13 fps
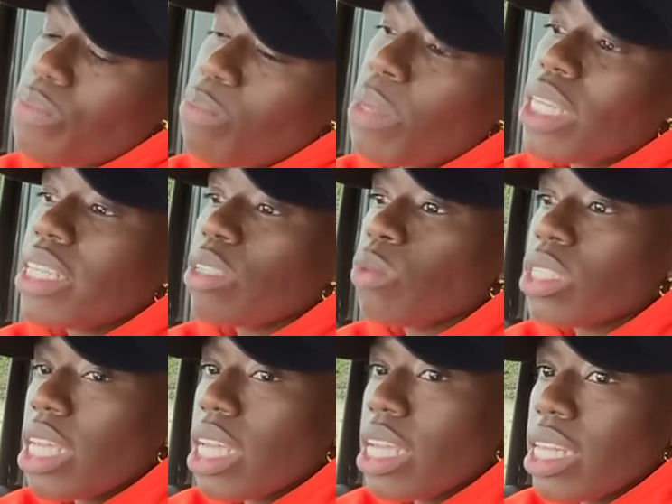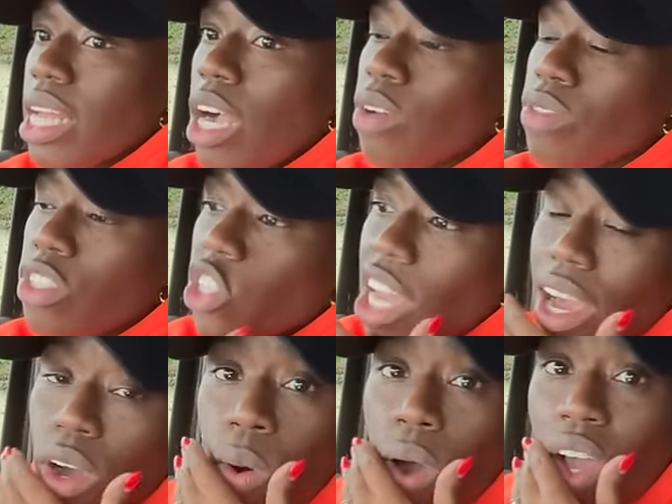my dad was taken out of the
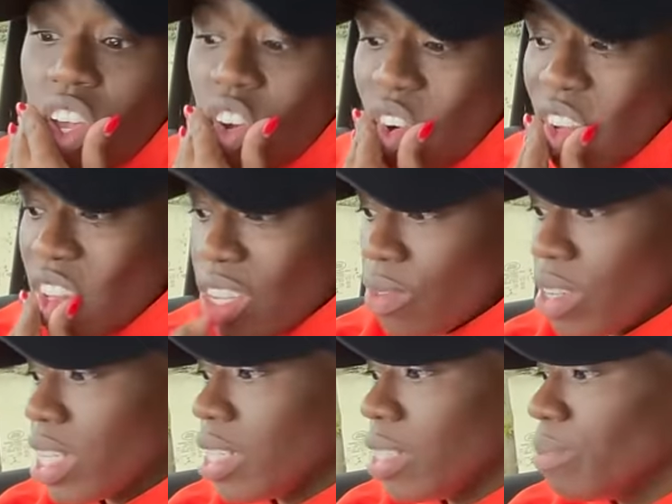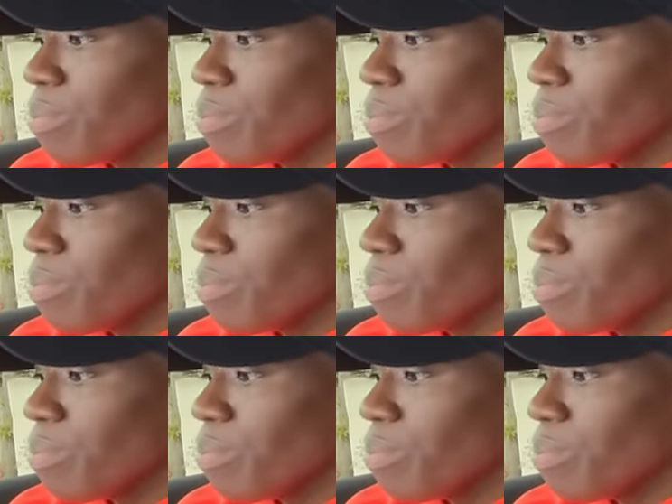chat quite aggressively.